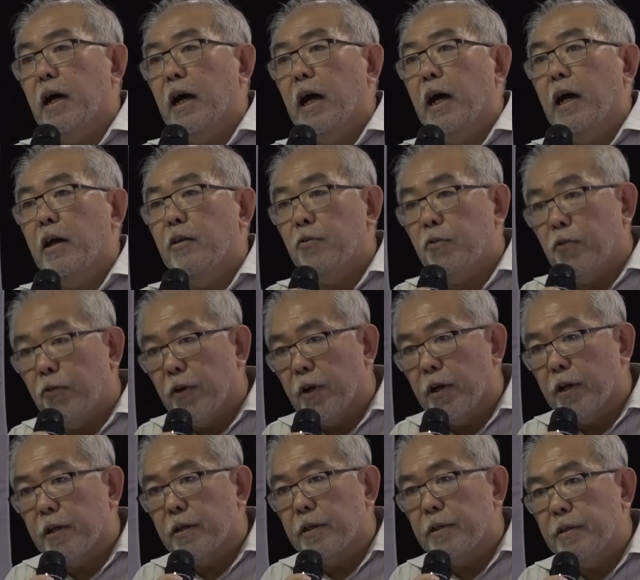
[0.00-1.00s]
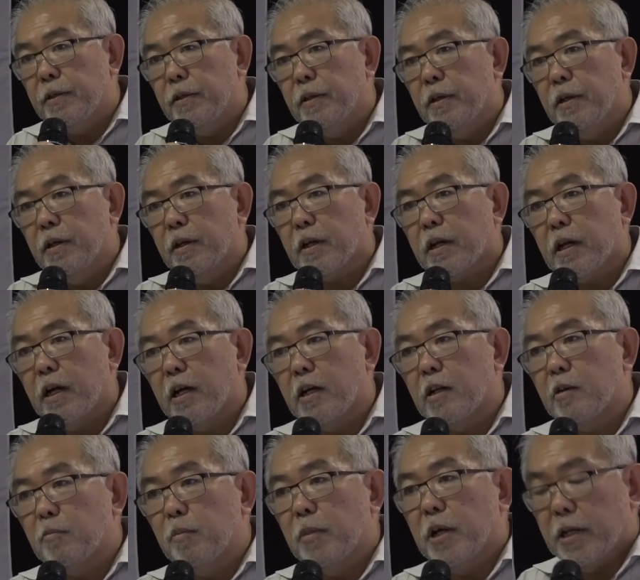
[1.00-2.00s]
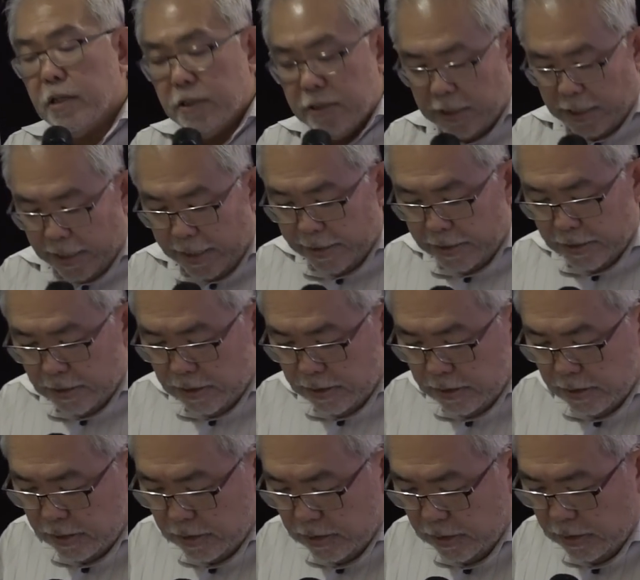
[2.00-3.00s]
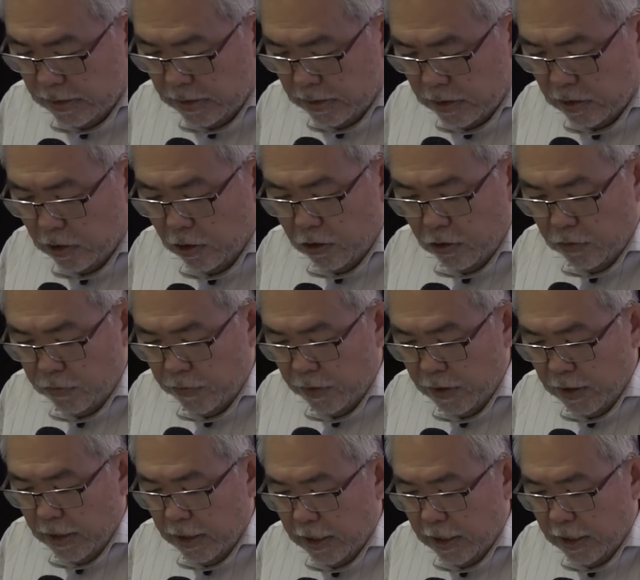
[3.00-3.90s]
I find Karl Marx's analysis of